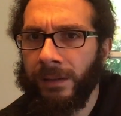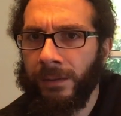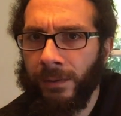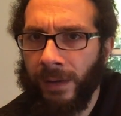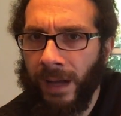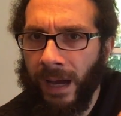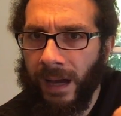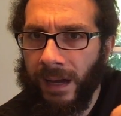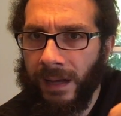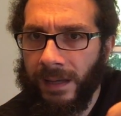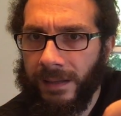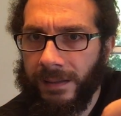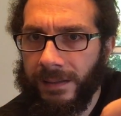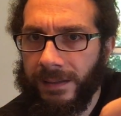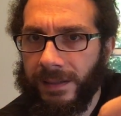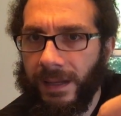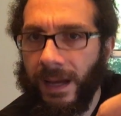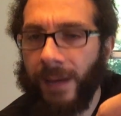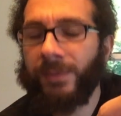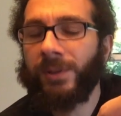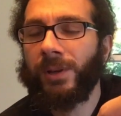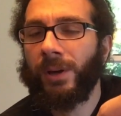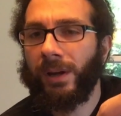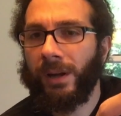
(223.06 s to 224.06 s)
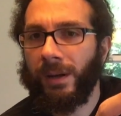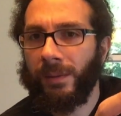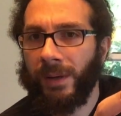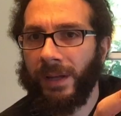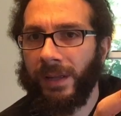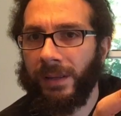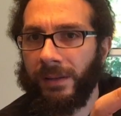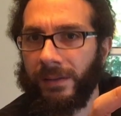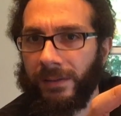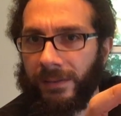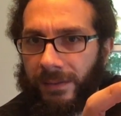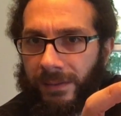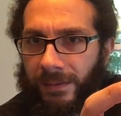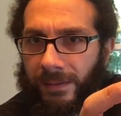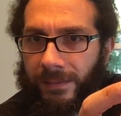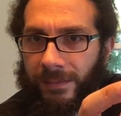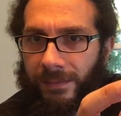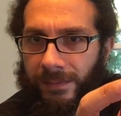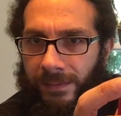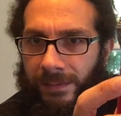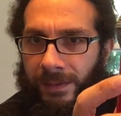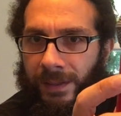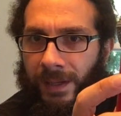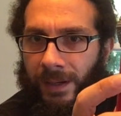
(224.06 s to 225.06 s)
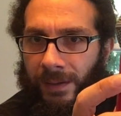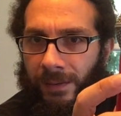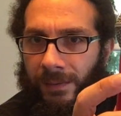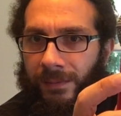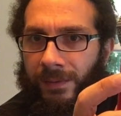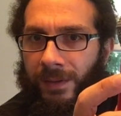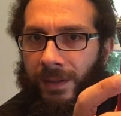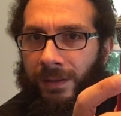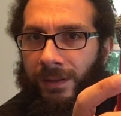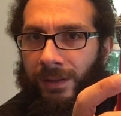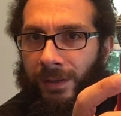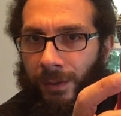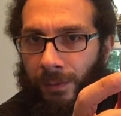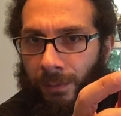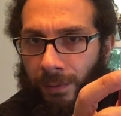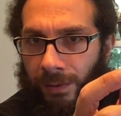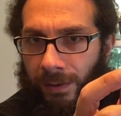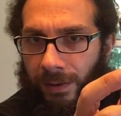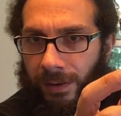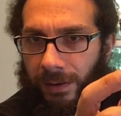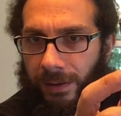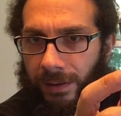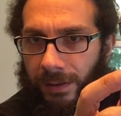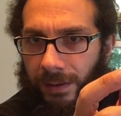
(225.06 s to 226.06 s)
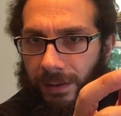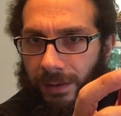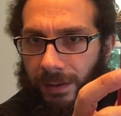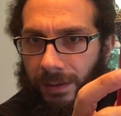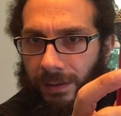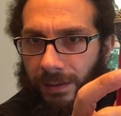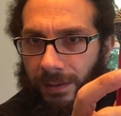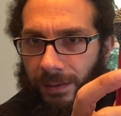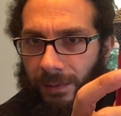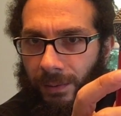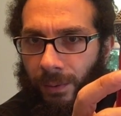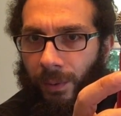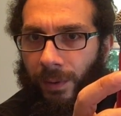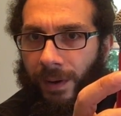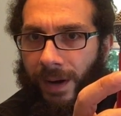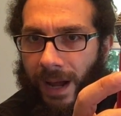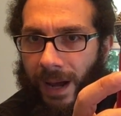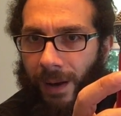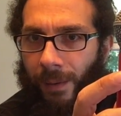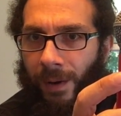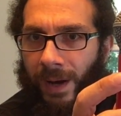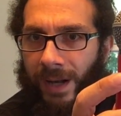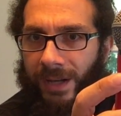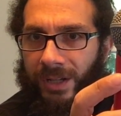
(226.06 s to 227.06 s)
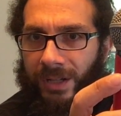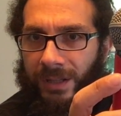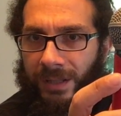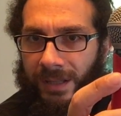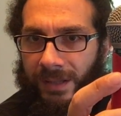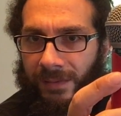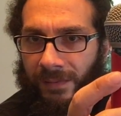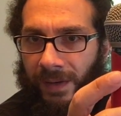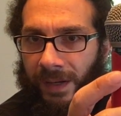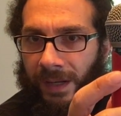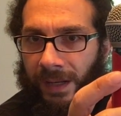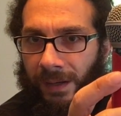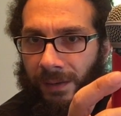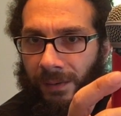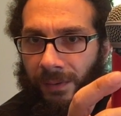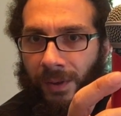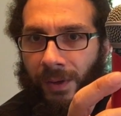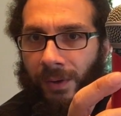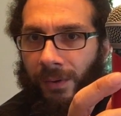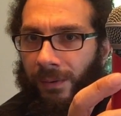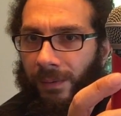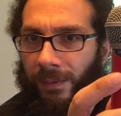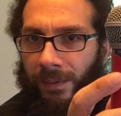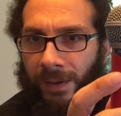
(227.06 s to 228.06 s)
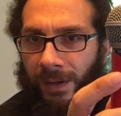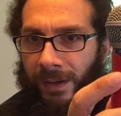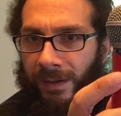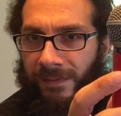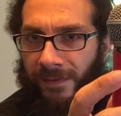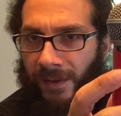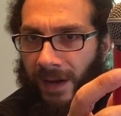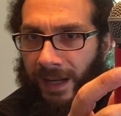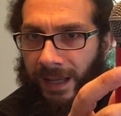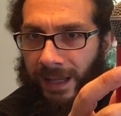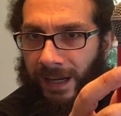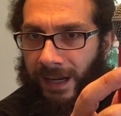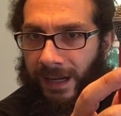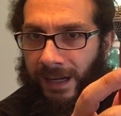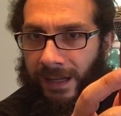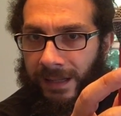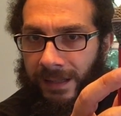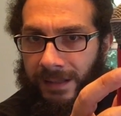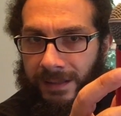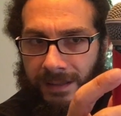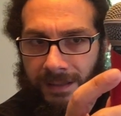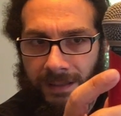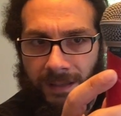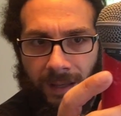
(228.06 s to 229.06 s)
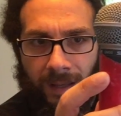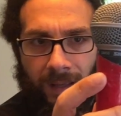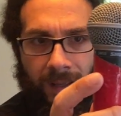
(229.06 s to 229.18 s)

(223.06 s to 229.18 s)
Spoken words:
you guys. I'm talking about, the youth who are not watching this video. They're fucking idiots.